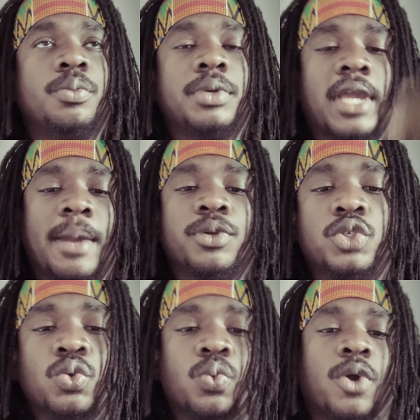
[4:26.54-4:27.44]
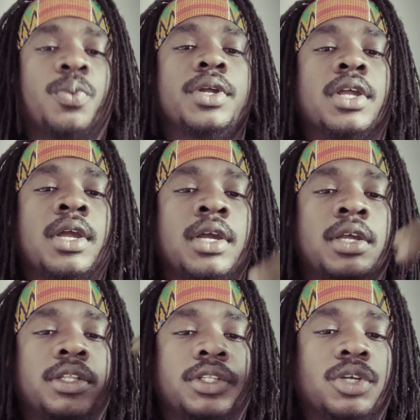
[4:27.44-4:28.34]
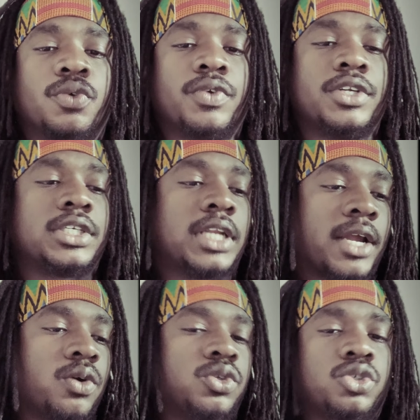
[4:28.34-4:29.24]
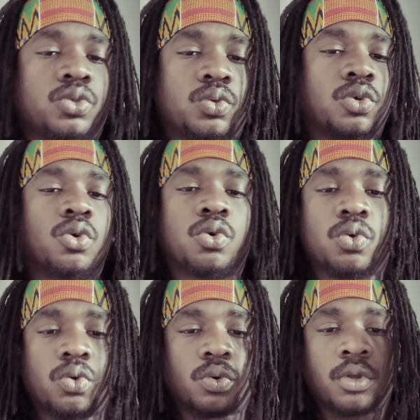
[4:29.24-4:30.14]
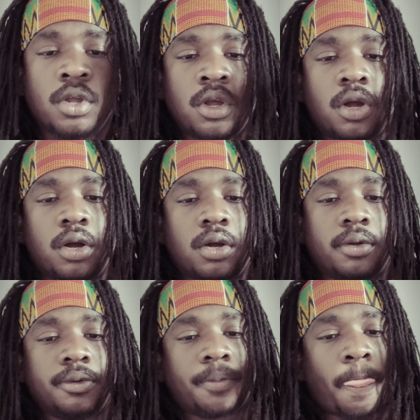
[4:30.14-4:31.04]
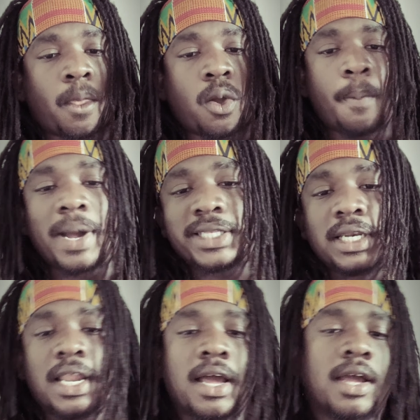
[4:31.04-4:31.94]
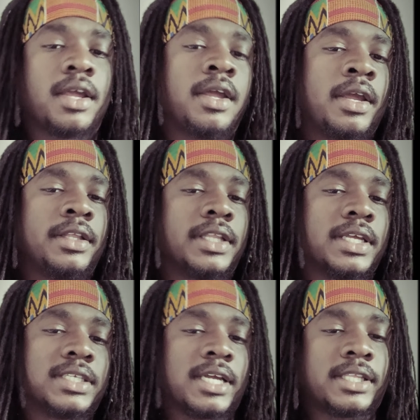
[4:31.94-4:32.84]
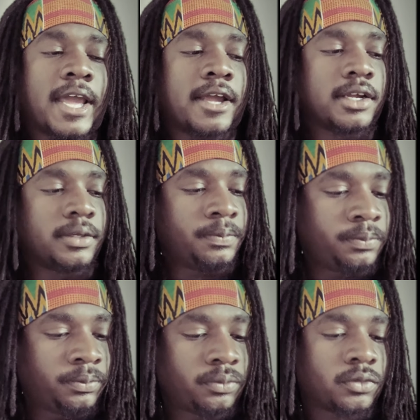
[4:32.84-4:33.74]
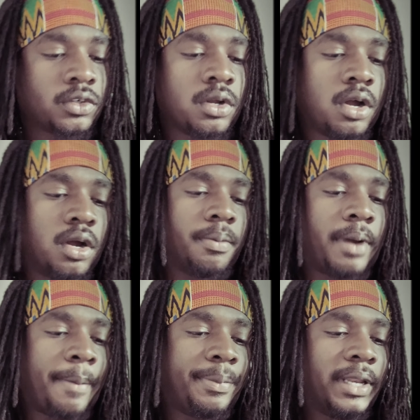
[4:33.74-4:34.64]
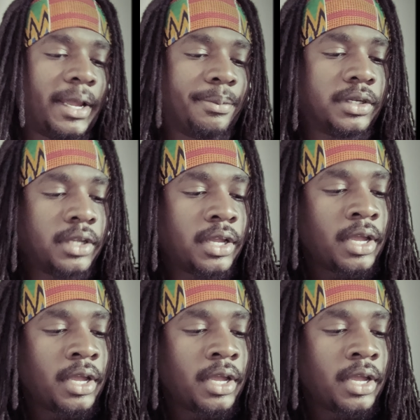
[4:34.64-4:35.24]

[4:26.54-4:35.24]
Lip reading: be able to work with the Orisha like Oshun, Ogun, Obatala, things like that. Papa Legba